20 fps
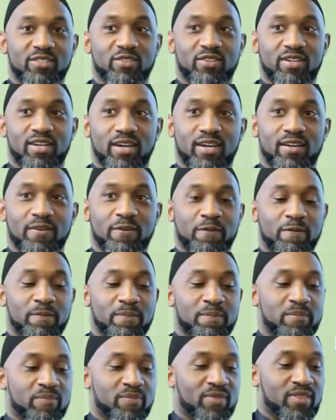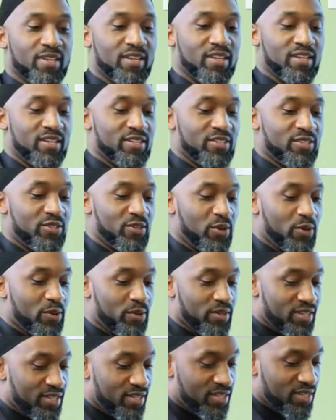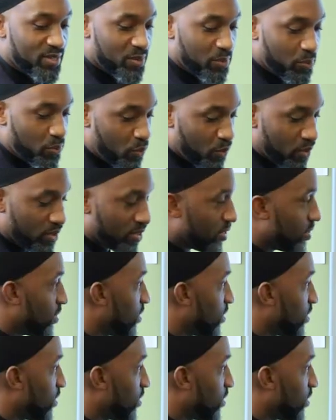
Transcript: okay? So this is important.